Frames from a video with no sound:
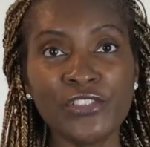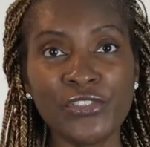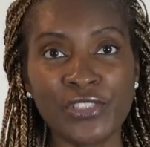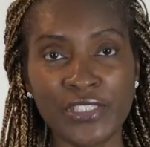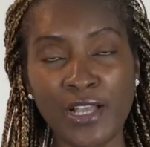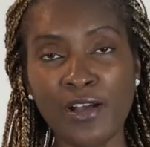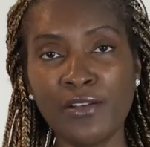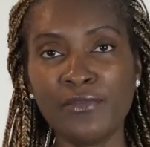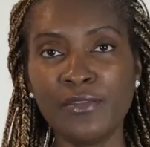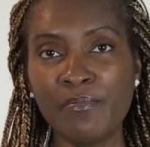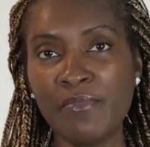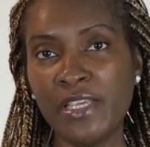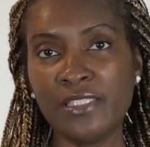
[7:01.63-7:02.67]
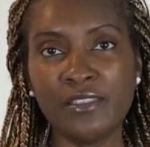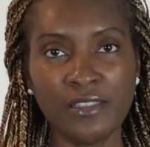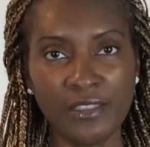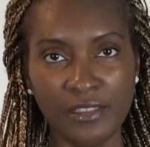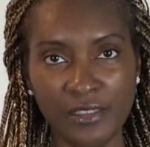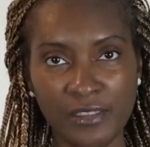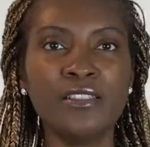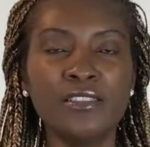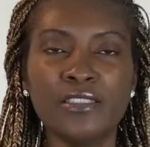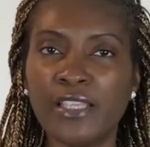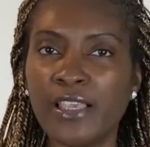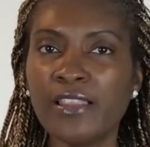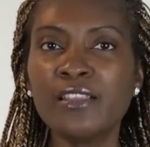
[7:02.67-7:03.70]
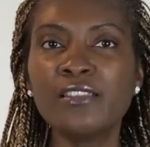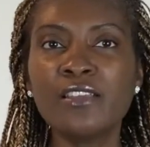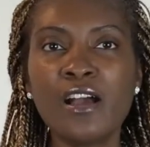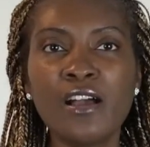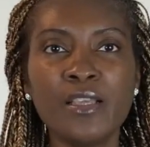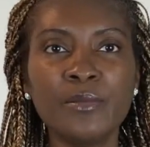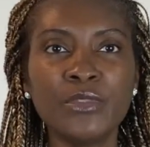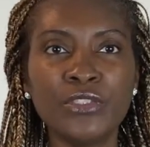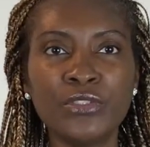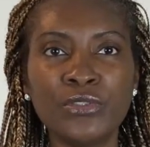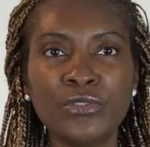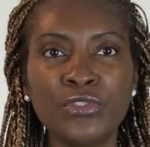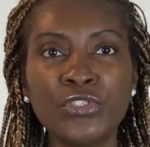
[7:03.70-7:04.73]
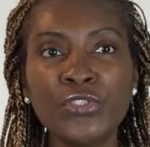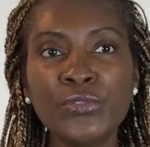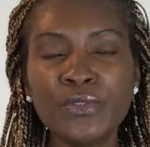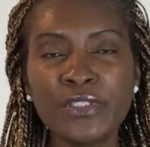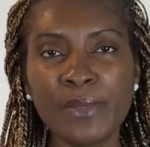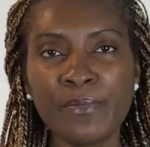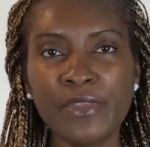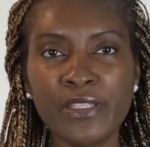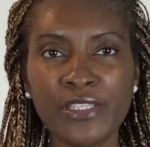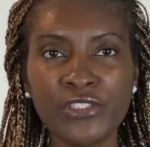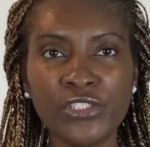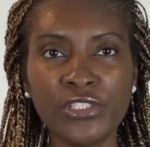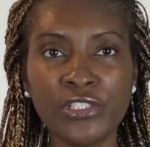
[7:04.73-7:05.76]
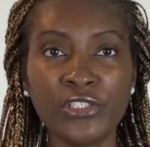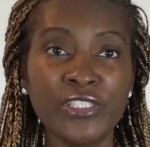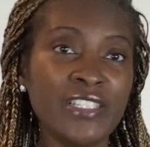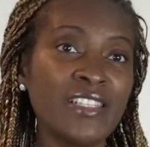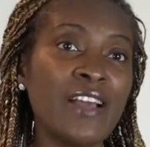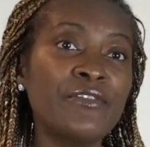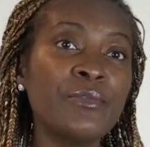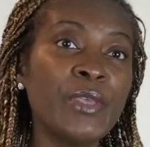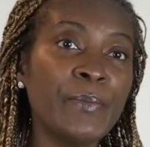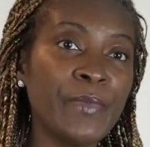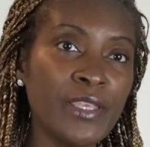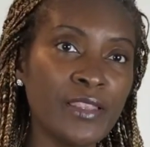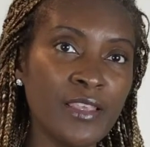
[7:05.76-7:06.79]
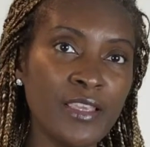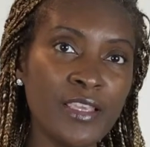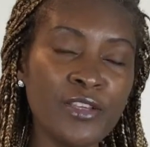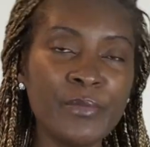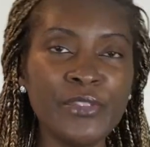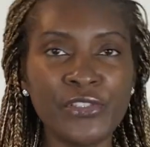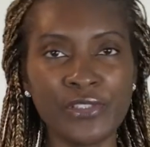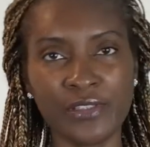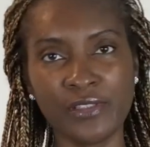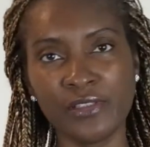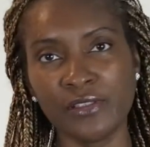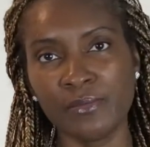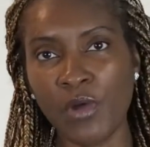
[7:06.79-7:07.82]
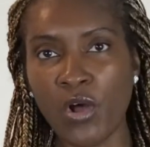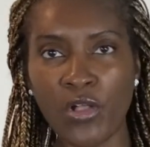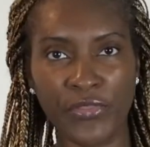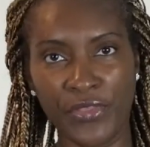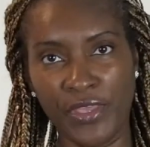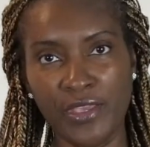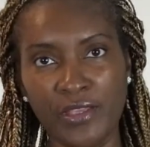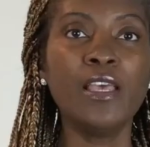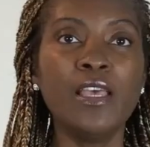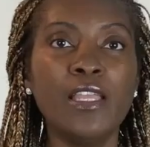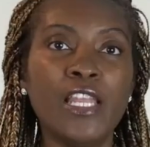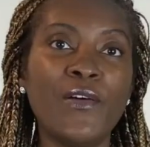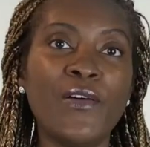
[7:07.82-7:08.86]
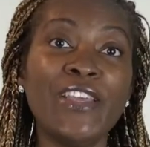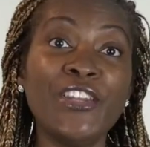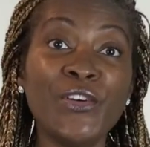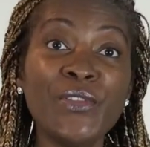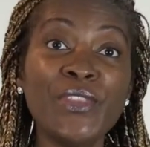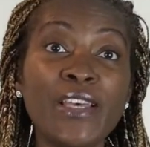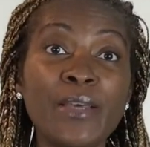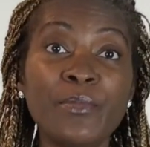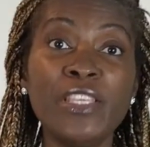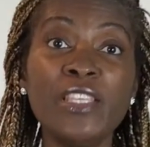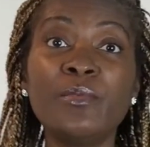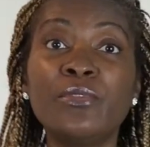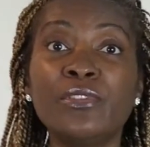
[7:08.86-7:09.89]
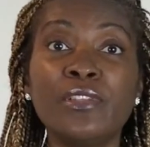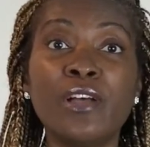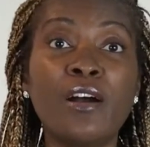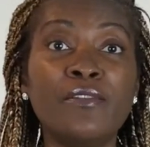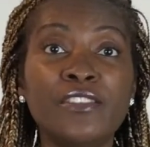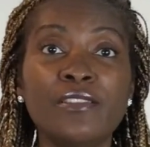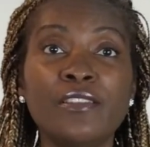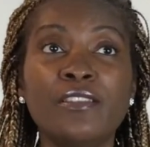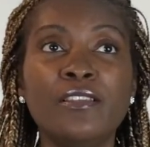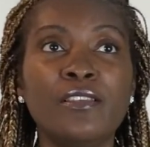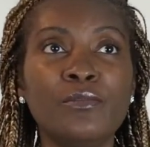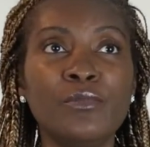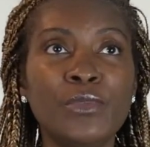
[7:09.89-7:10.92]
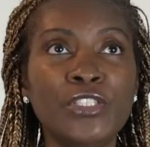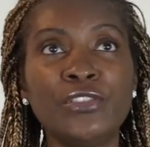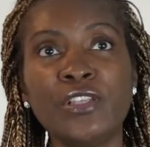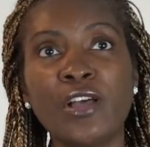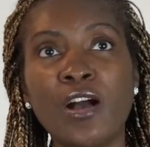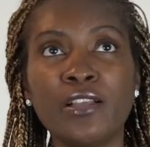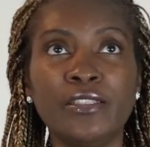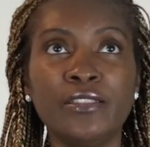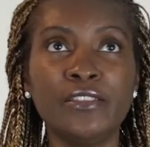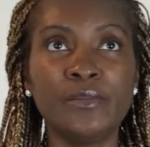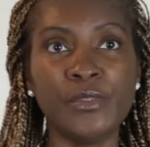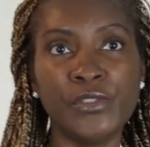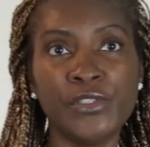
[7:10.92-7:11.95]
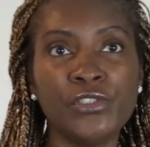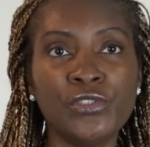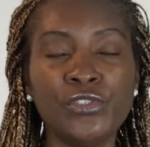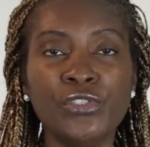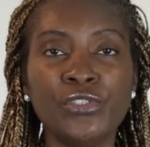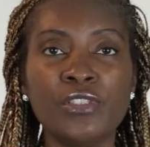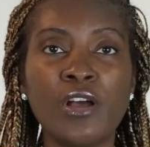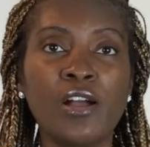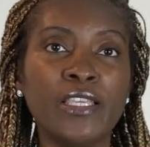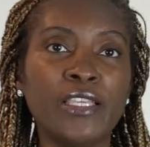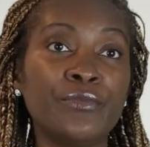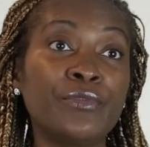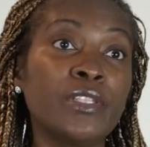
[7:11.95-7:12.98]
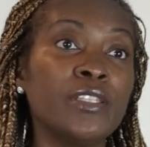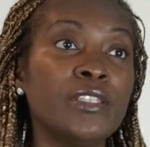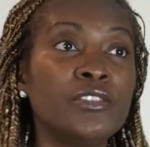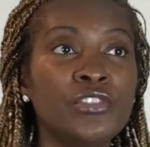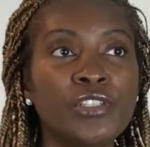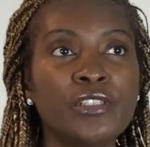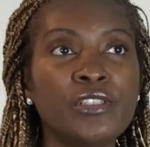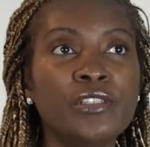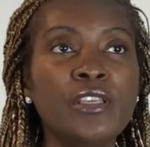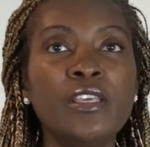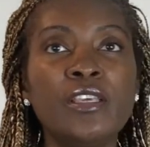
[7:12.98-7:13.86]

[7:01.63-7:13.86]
yourself mentally. Take the time to choose something that you can learn. It doesn't have to be a big thing. It could be just a small thing. Now, I know that people often think when you're talking spiritual, you're talking religion,